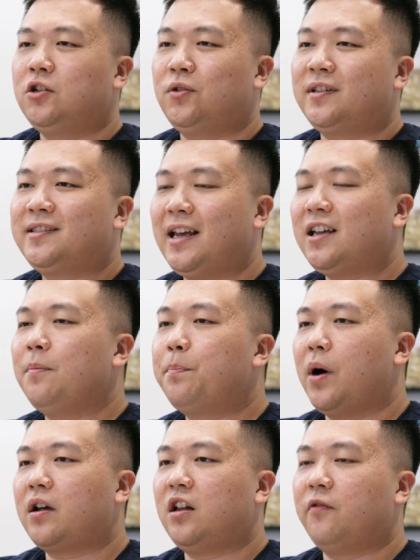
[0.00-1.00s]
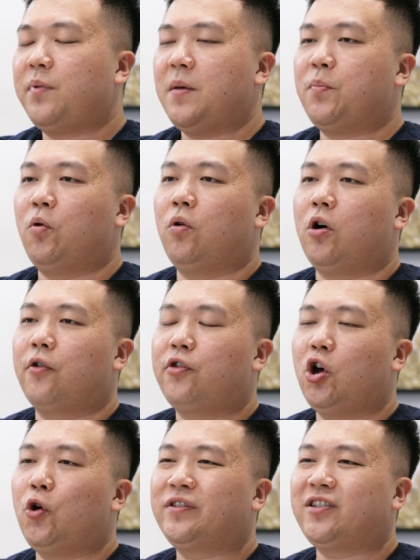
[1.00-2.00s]
So the second bucket of people are
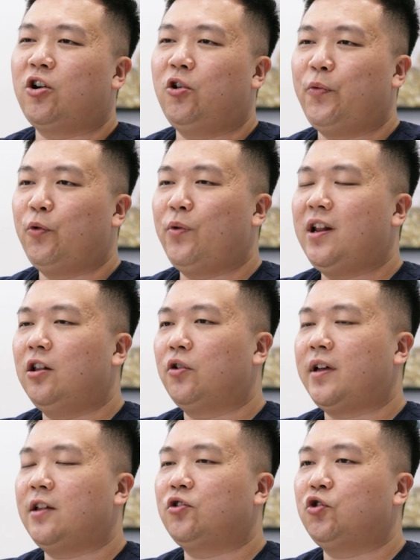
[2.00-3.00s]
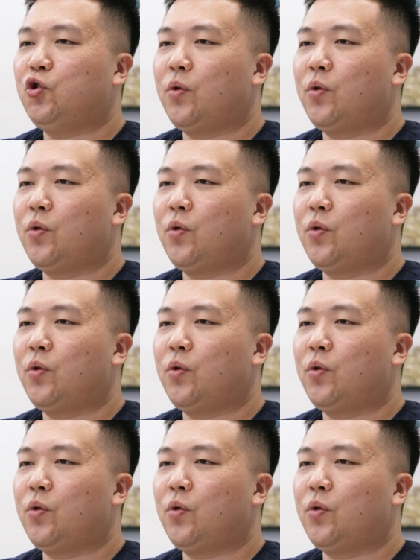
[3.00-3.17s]
those that are really looking to